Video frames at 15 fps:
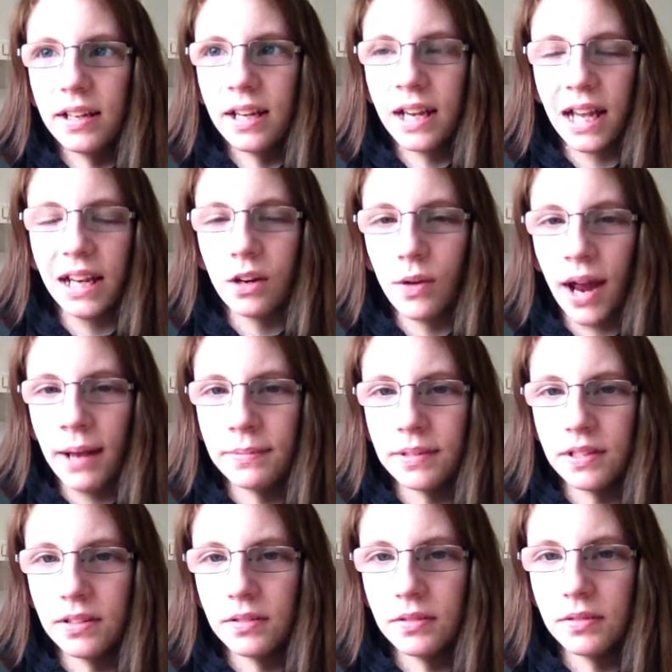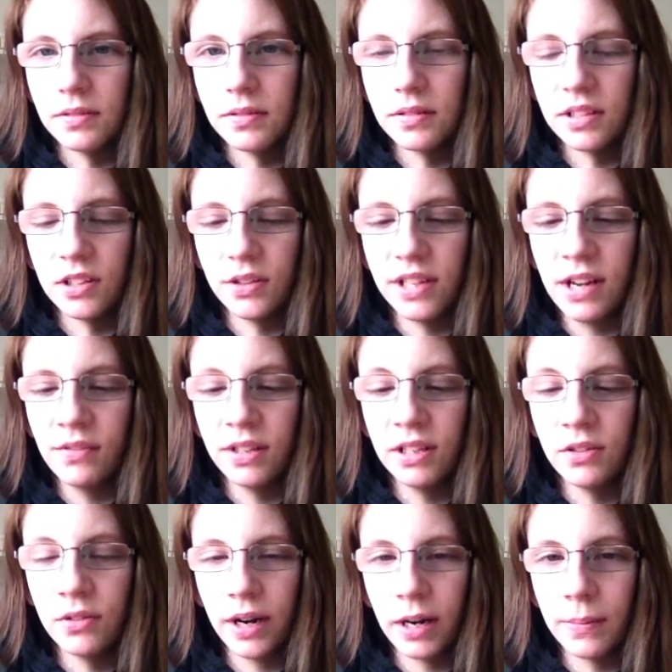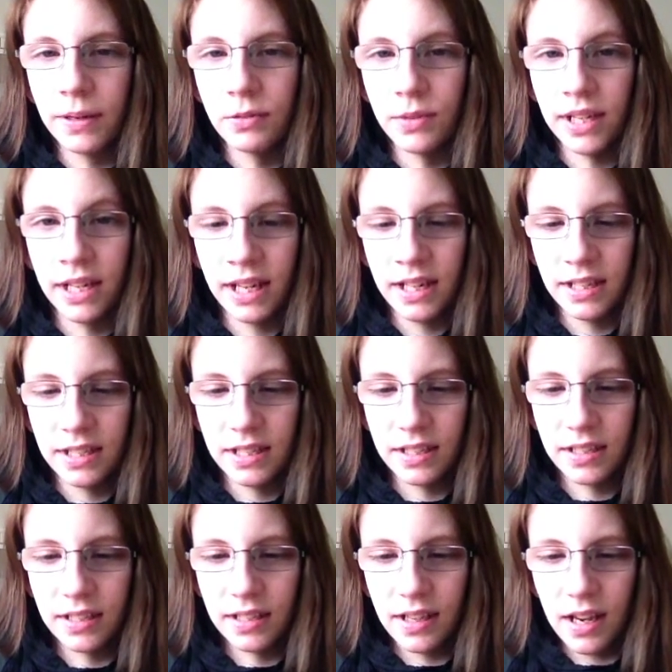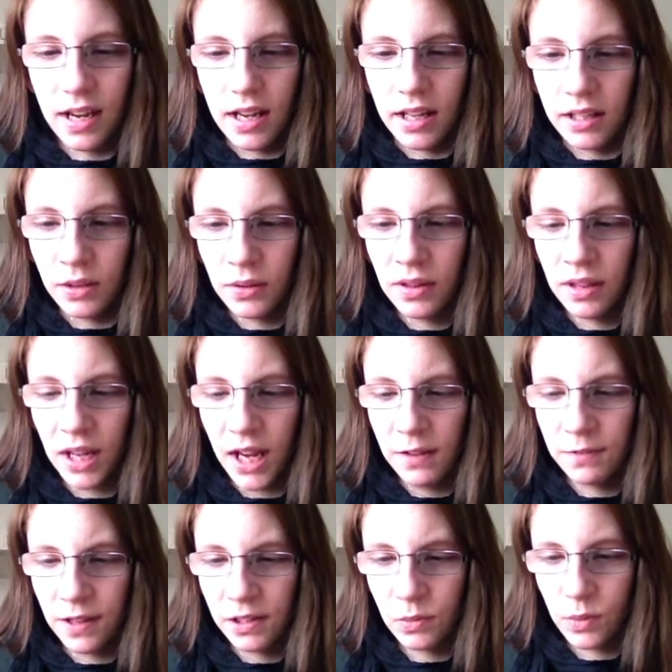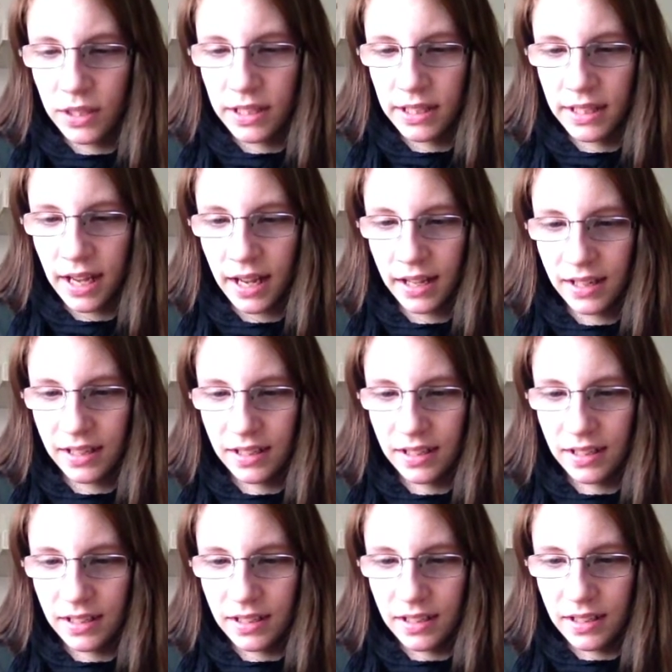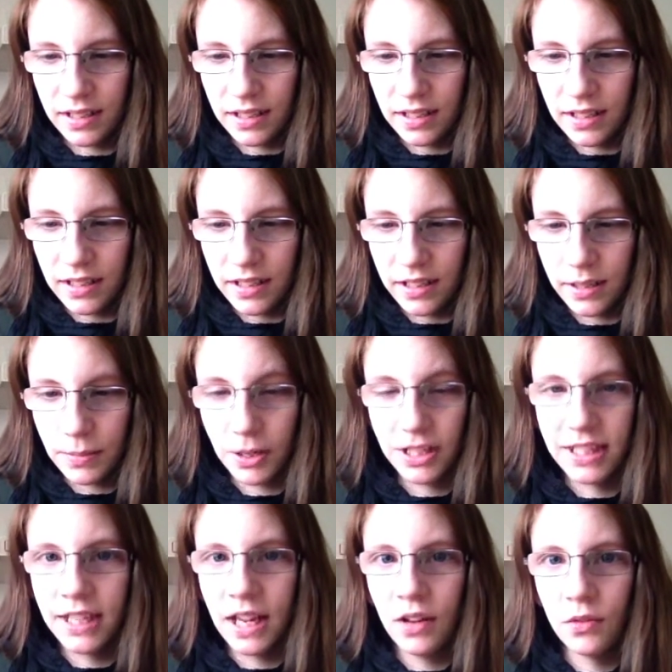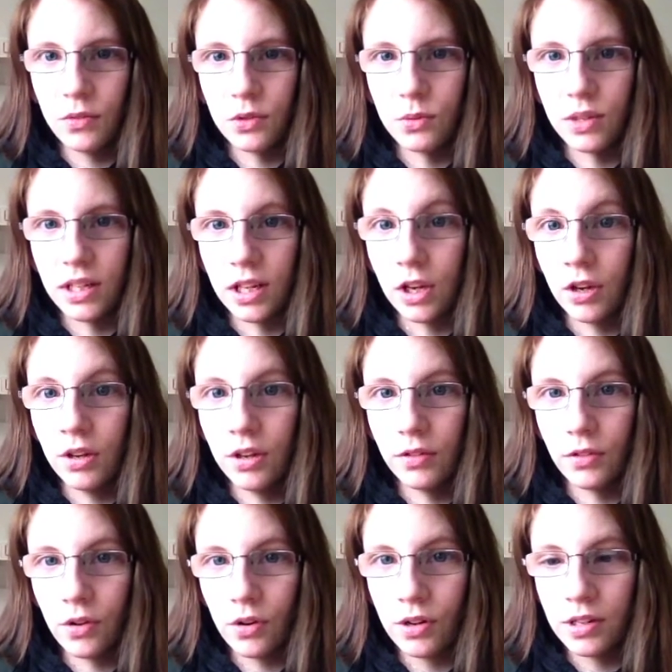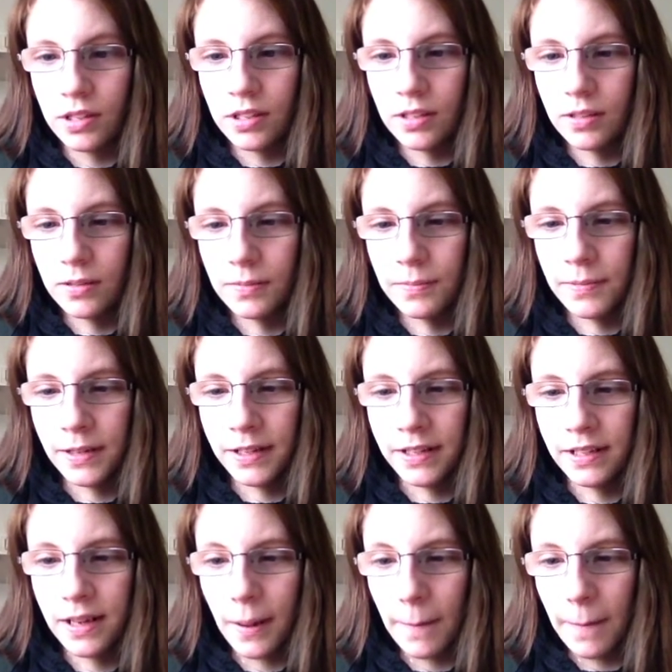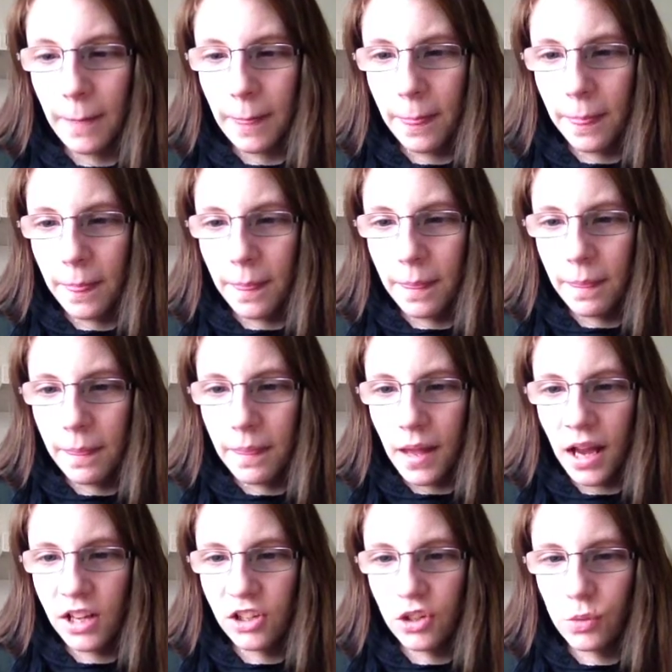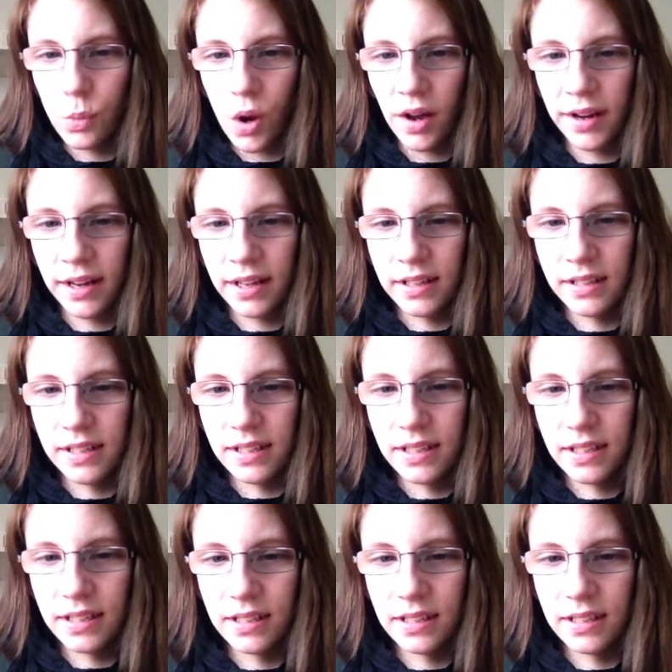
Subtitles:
it kind of grabs you. So I definitely recommend reading it. The only thing I felt was that the book itself was really good, of course, but I just wanted,